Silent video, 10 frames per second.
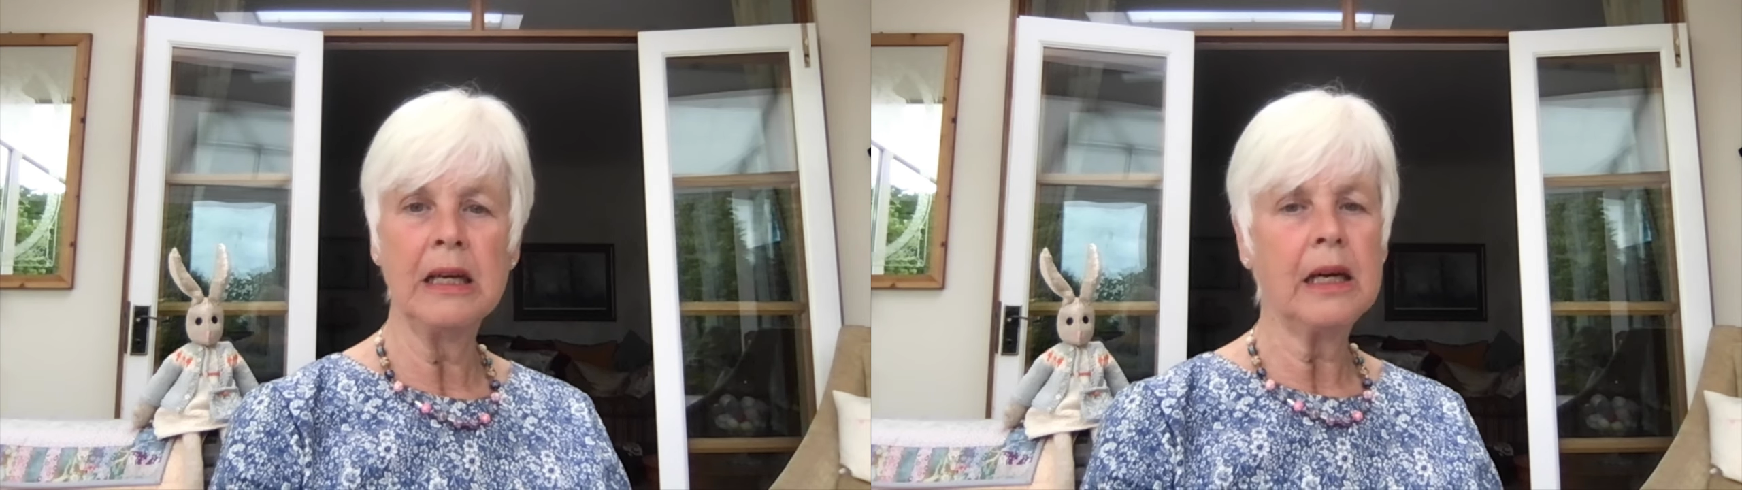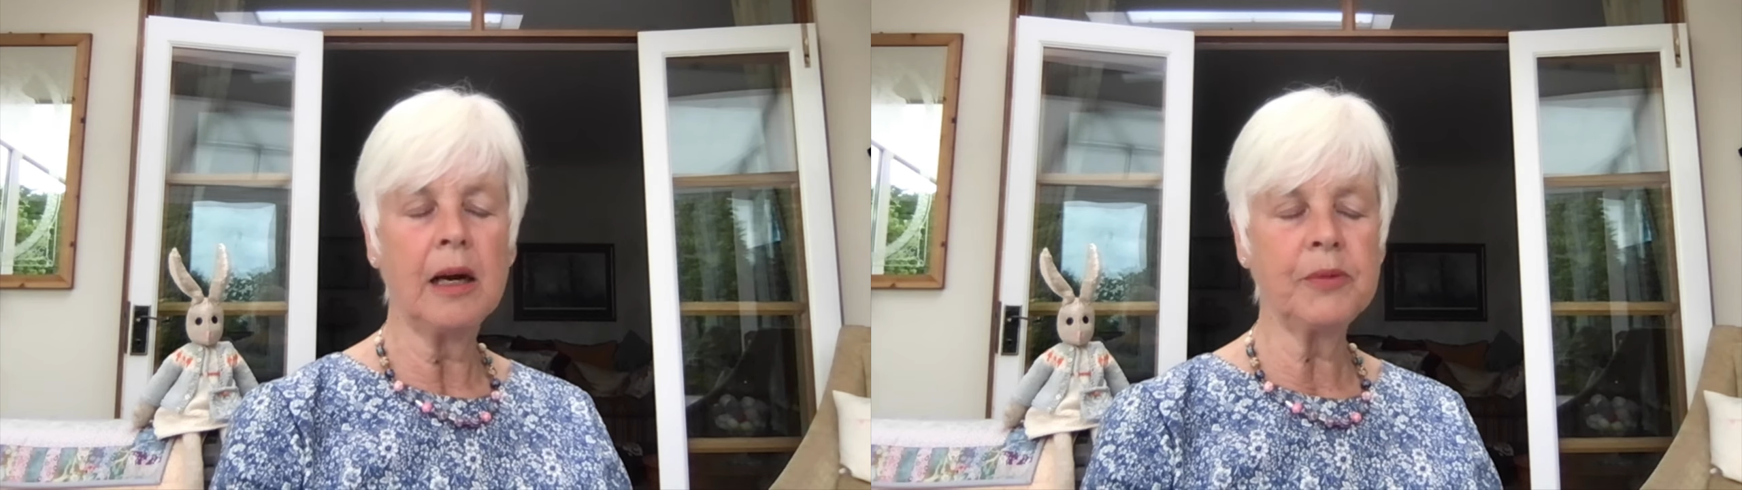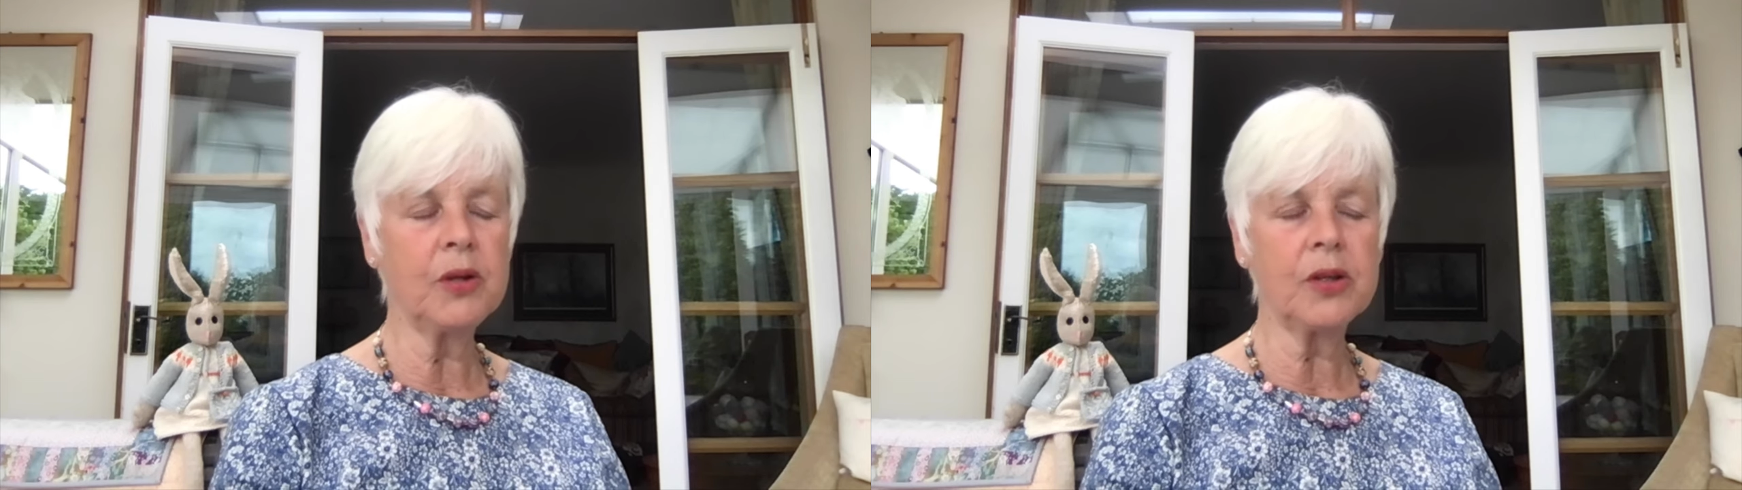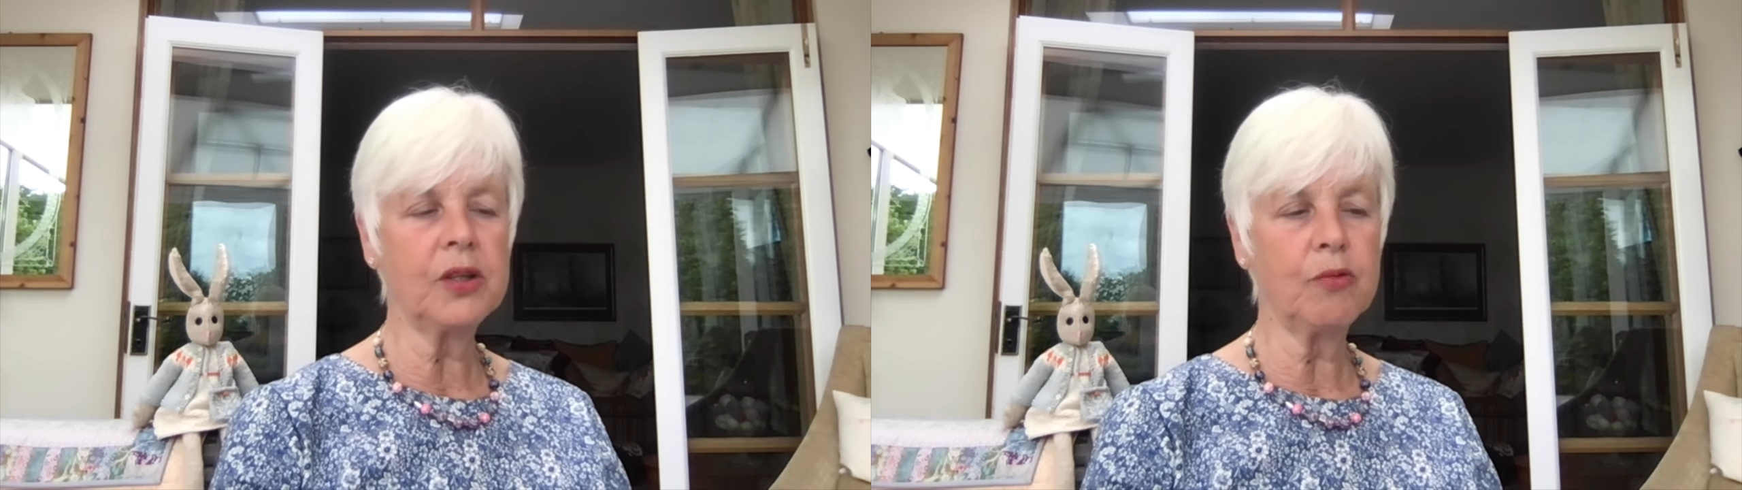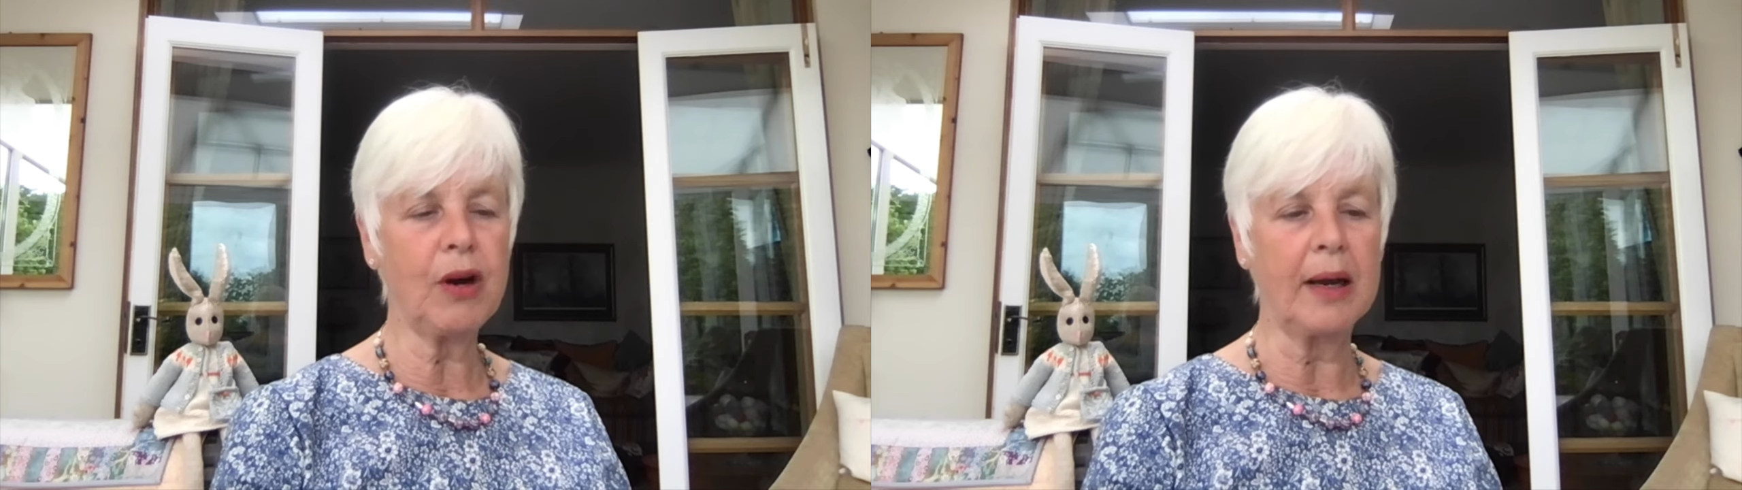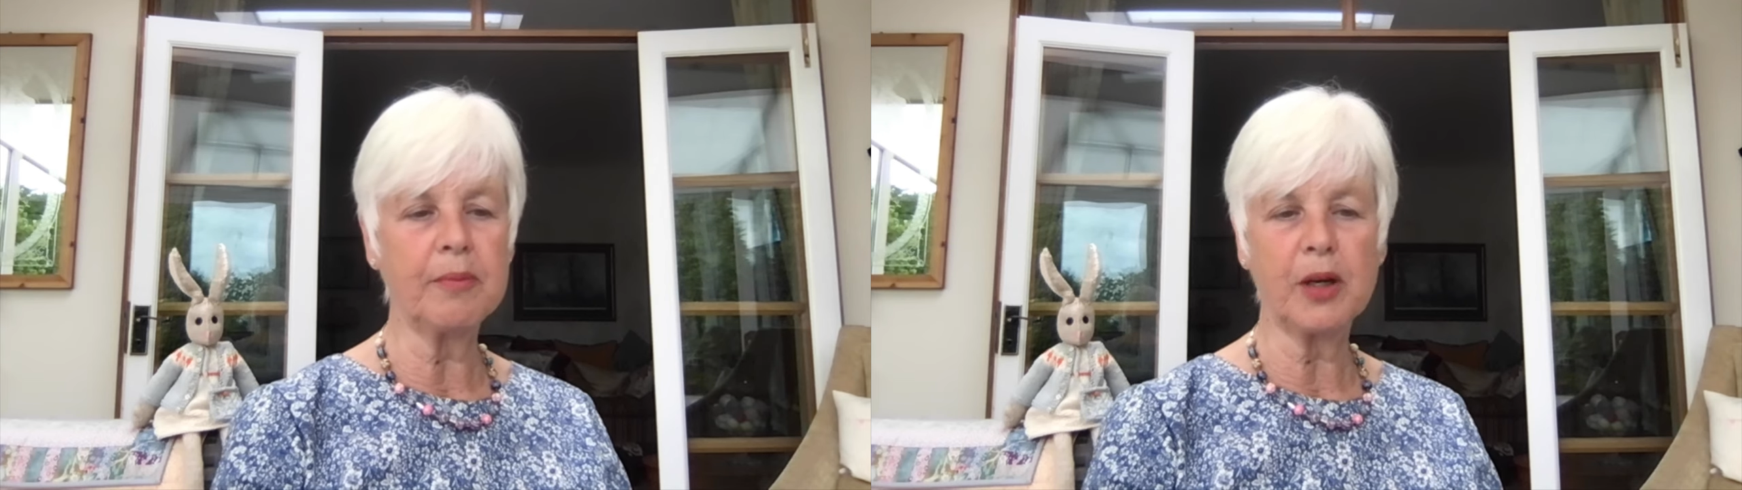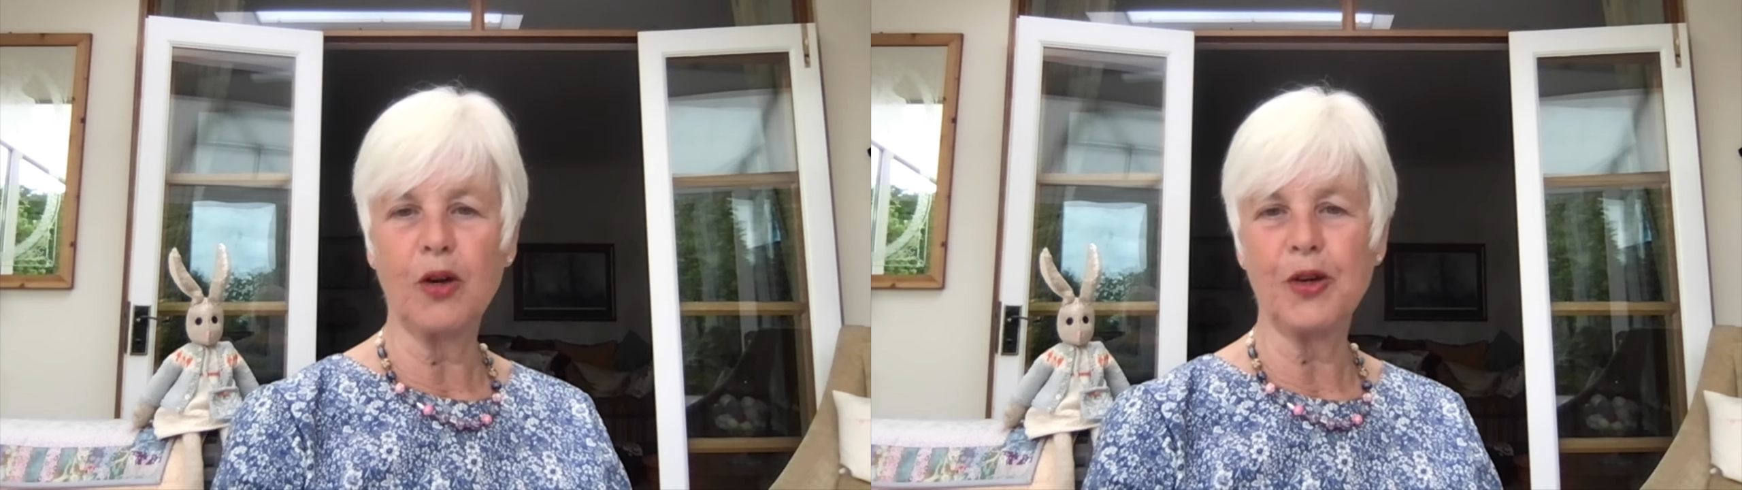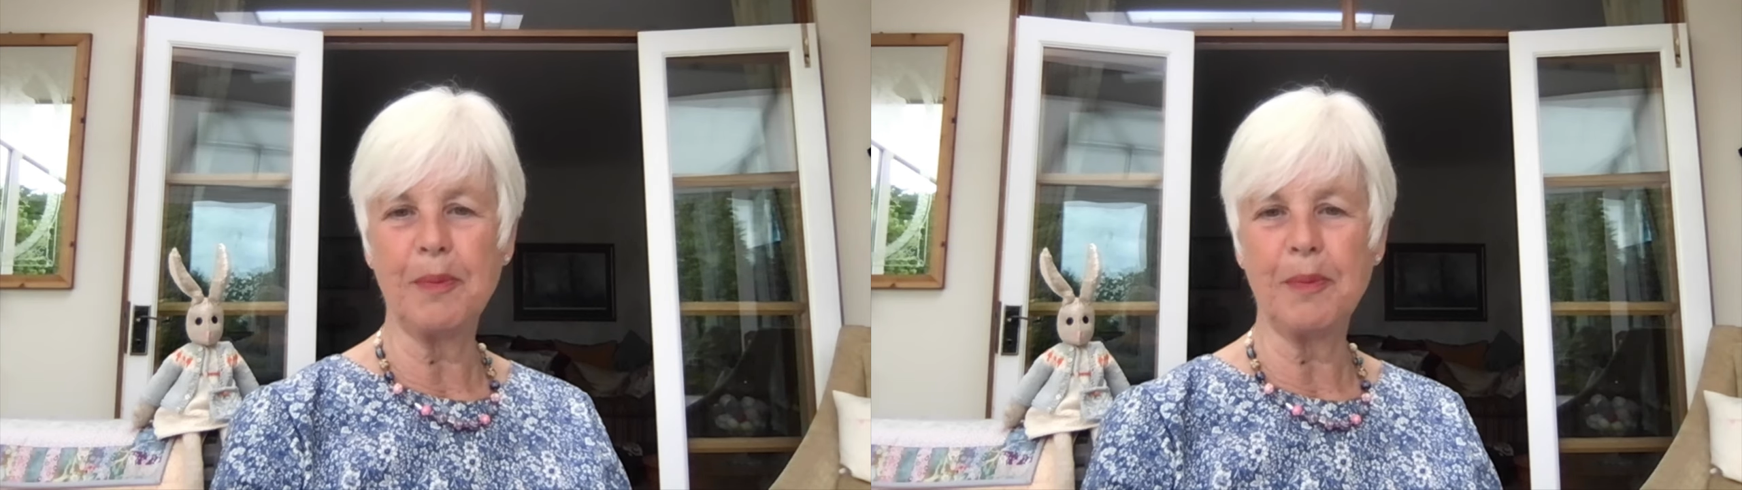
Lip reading: I'm not going to ramble on